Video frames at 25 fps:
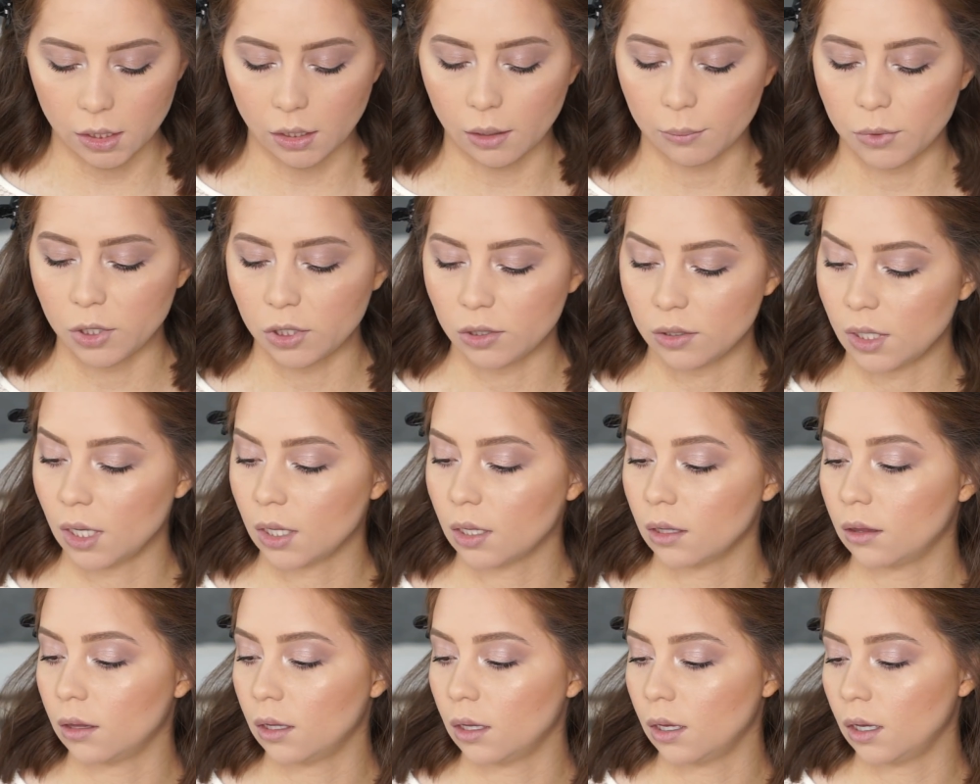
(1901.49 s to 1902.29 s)
I'm
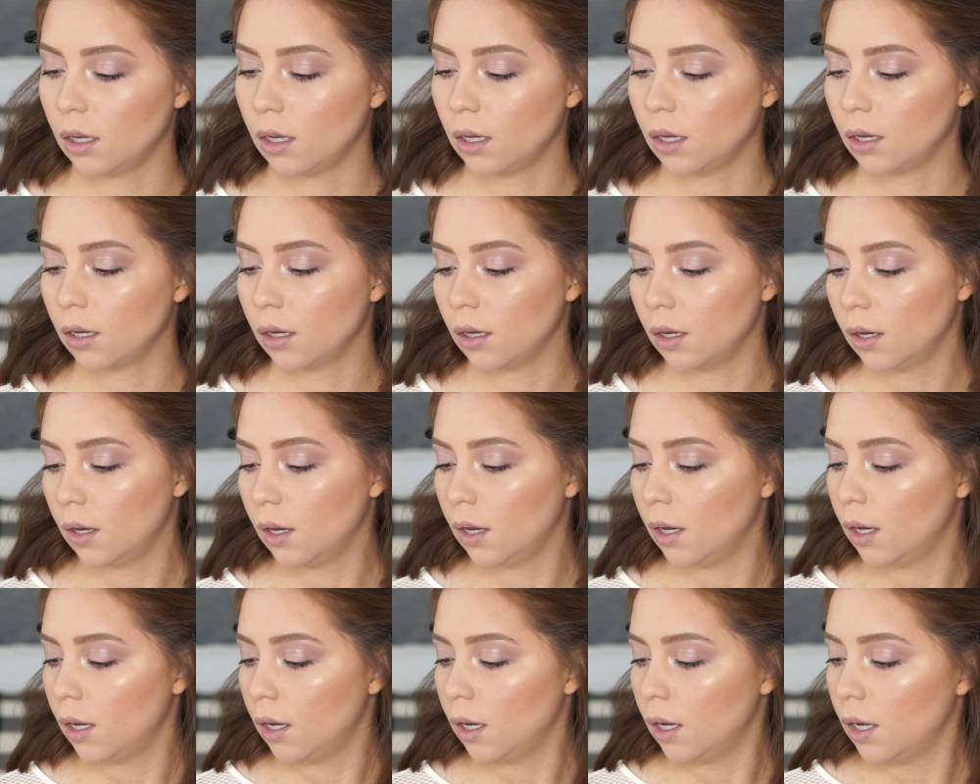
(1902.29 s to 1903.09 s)
using the
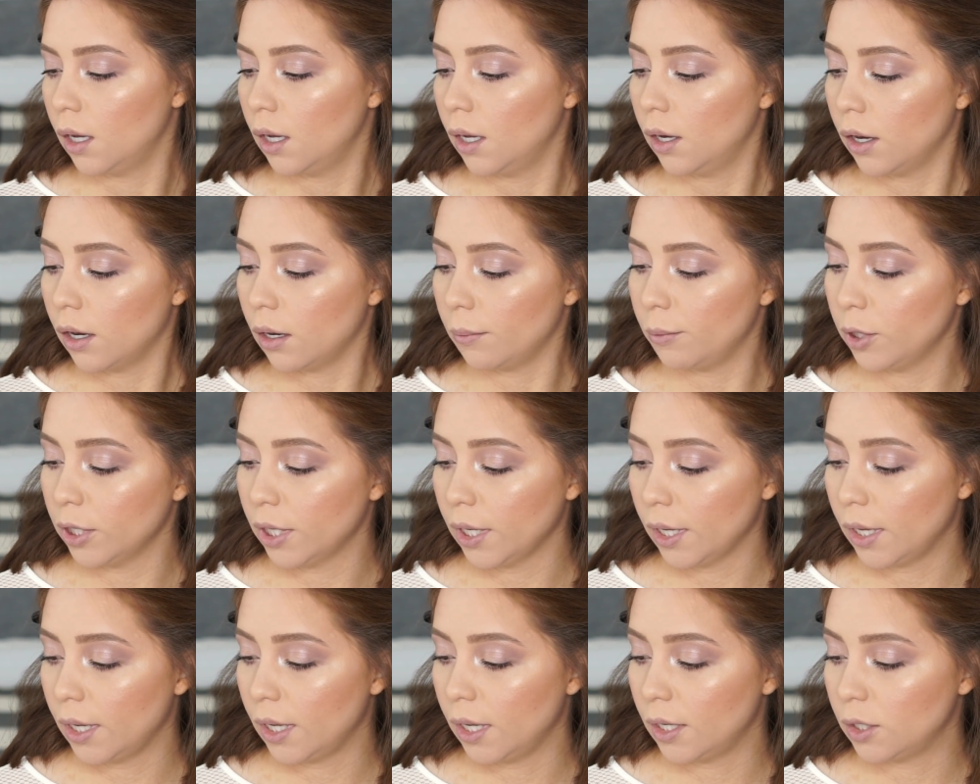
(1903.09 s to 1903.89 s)
Urban
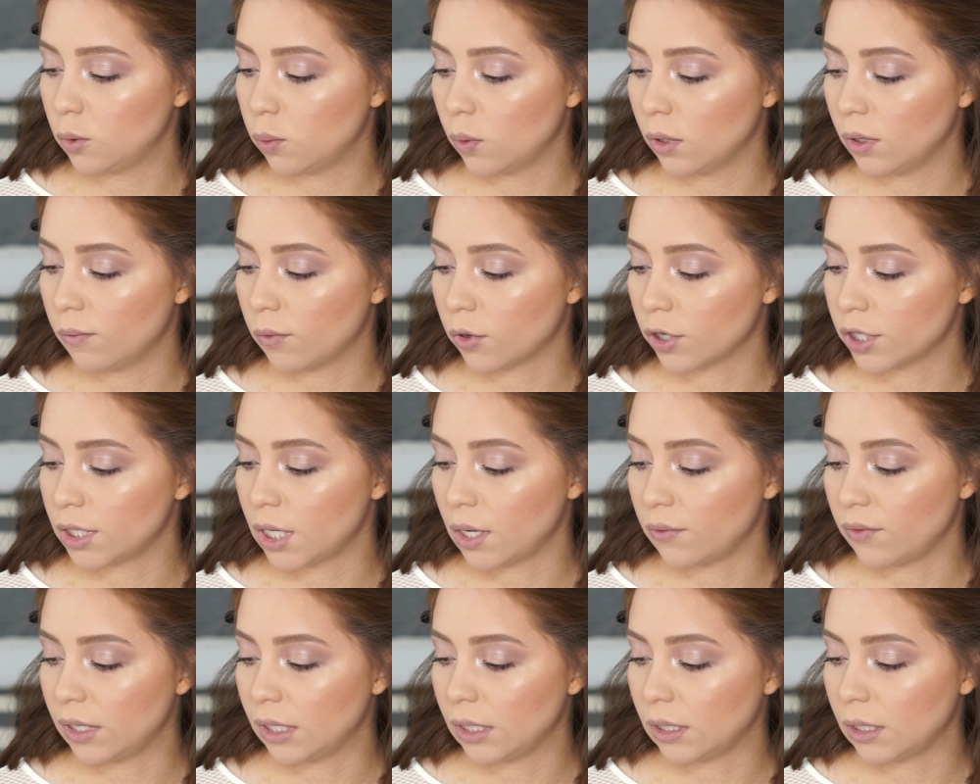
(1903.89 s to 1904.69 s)
Decay
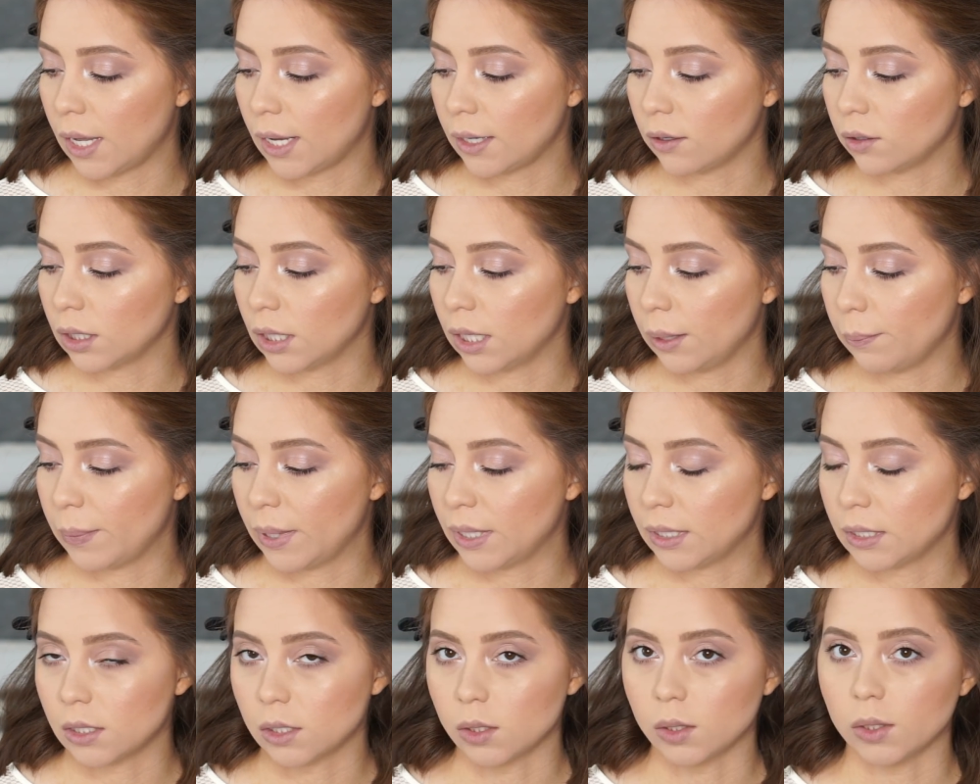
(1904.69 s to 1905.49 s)
24/7 Glide On Lip
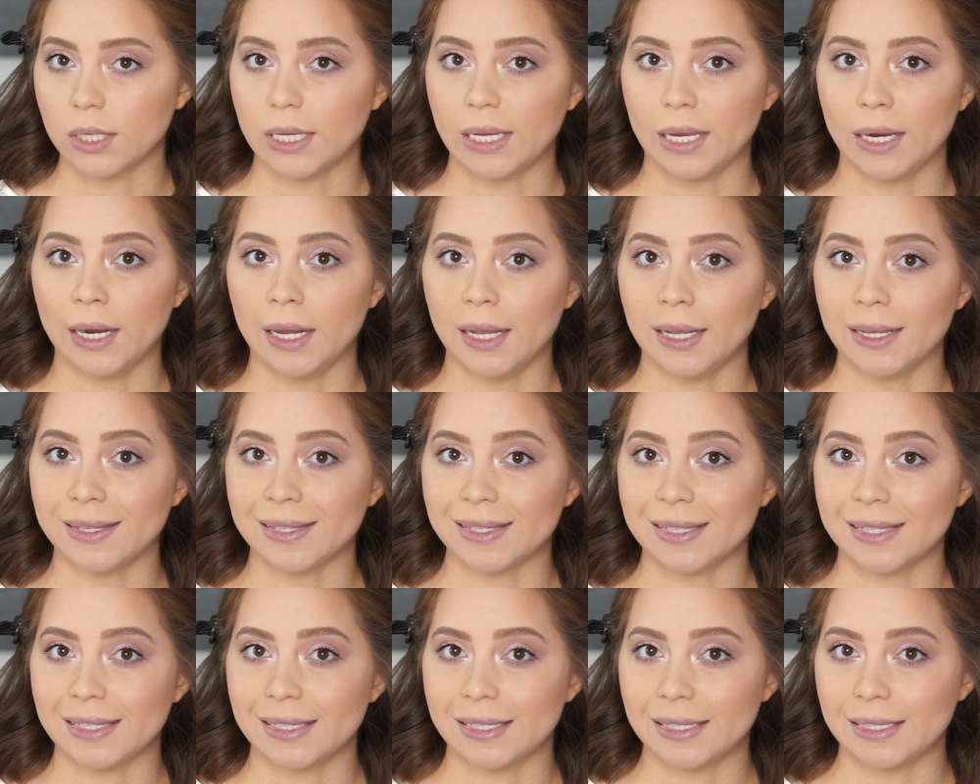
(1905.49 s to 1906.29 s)
Pencil in
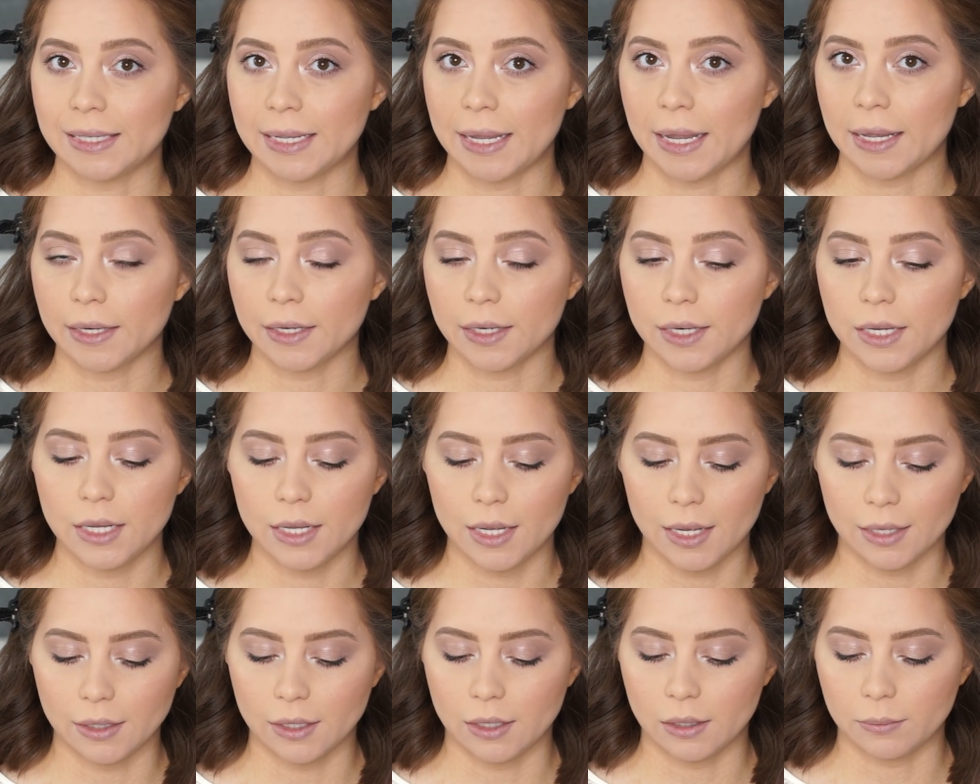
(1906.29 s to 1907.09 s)
Insanity,
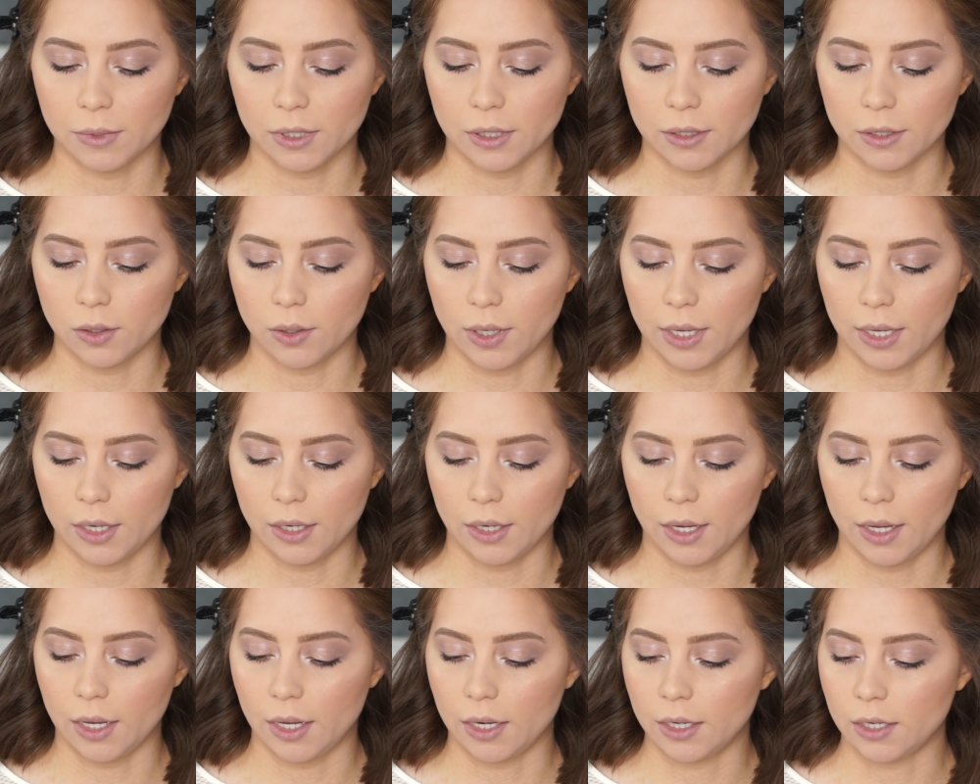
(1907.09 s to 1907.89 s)
and then I'm going to go
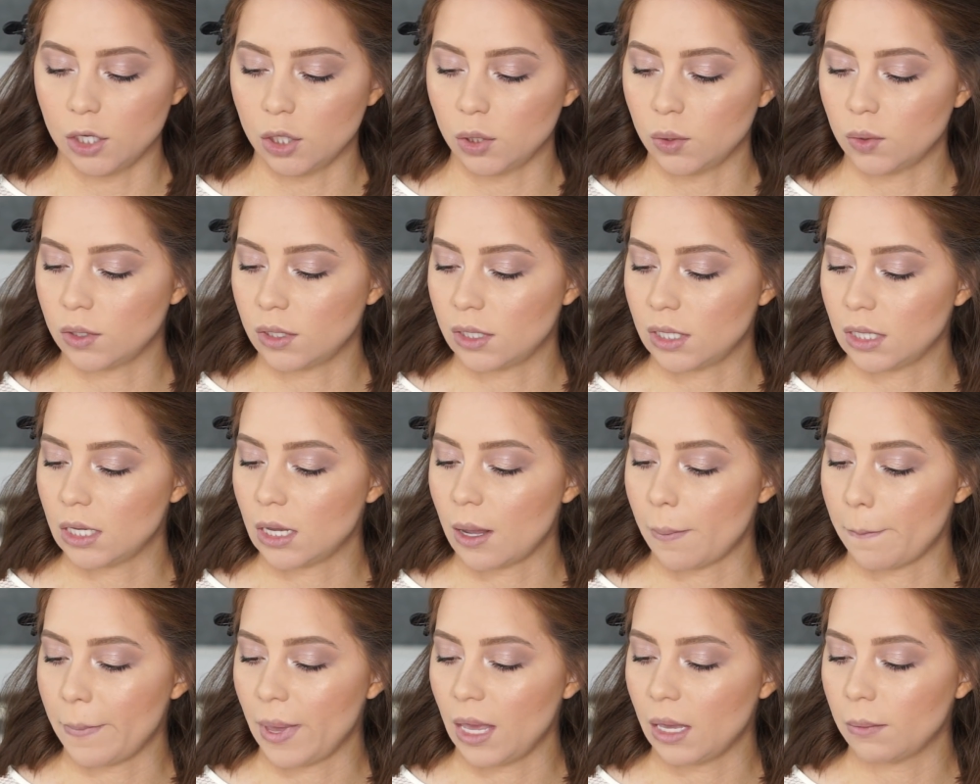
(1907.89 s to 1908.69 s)
ahead and use
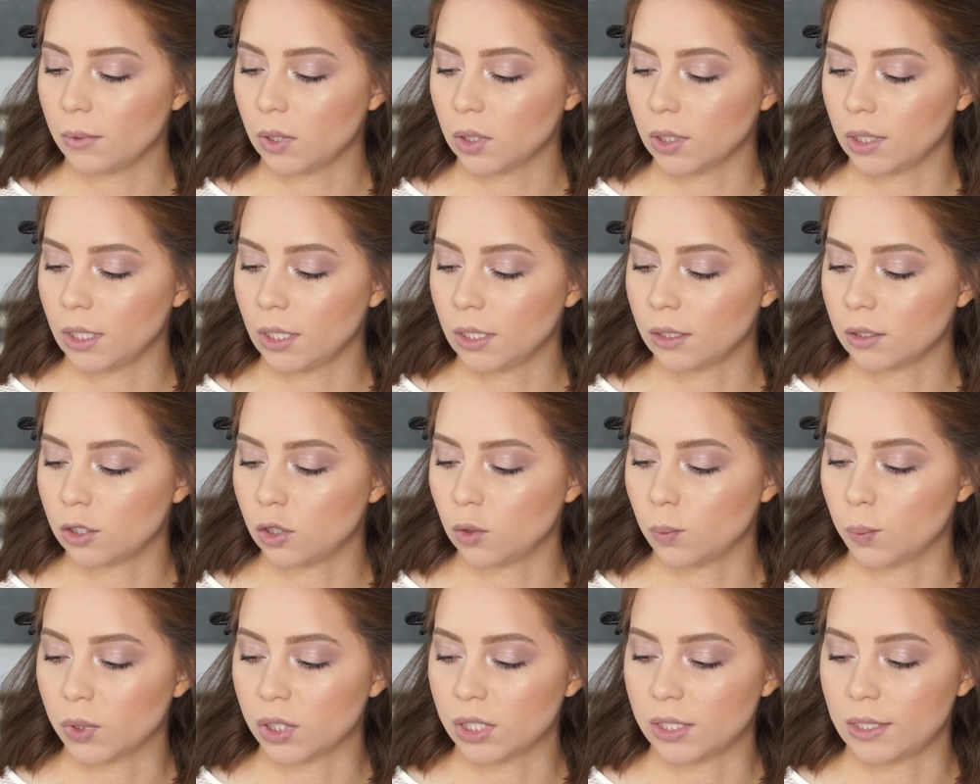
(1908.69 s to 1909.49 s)
the Maybelline
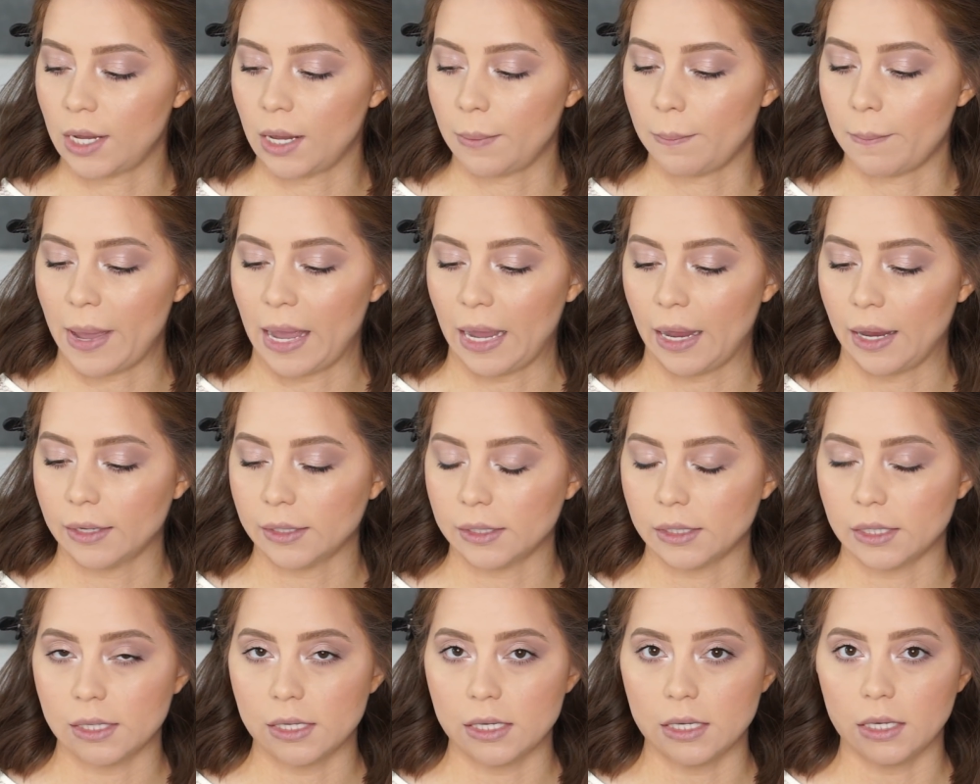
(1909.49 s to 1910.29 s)
Superstay
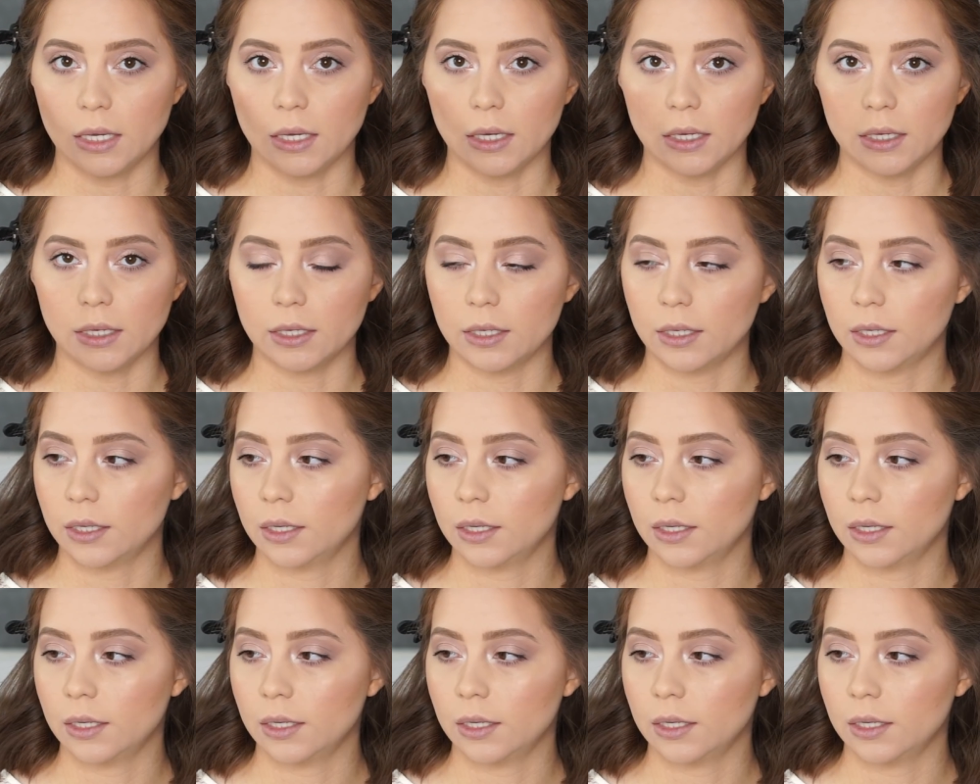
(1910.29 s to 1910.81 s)
Matte Ink